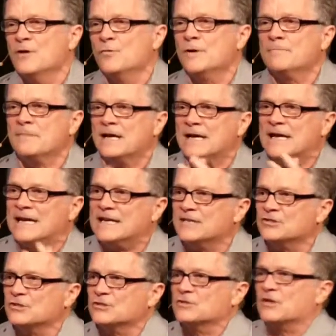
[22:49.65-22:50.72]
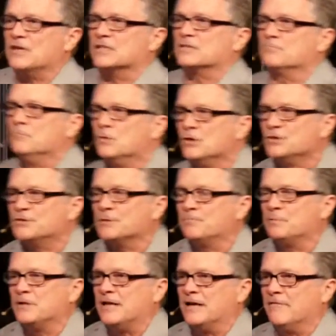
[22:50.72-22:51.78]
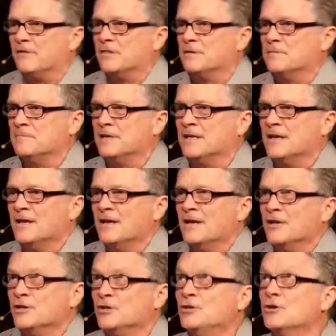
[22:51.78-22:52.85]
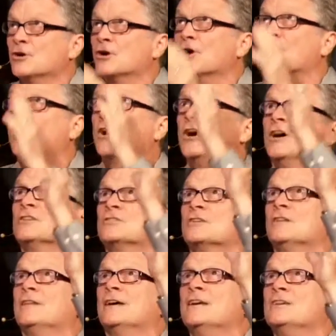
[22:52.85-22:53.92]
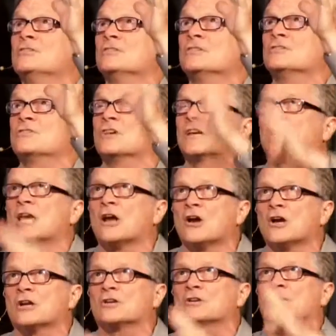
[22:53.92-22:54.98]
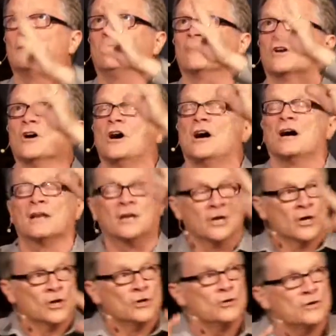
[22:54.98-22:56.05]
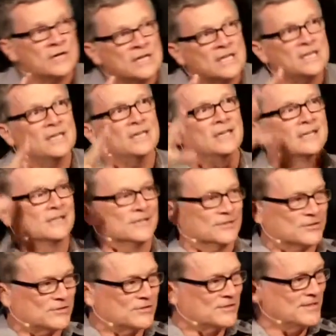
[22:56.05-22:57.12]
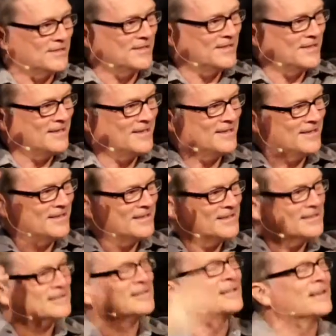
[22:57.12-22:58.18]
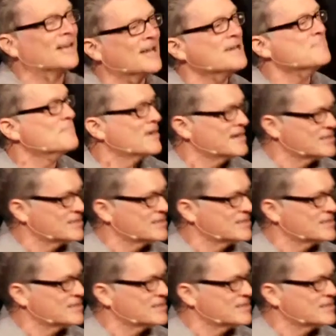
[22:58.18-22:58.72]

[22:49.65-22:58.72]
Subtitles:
When my anxious thoughts multiply within me, your consolations, the character of God, who He is, delight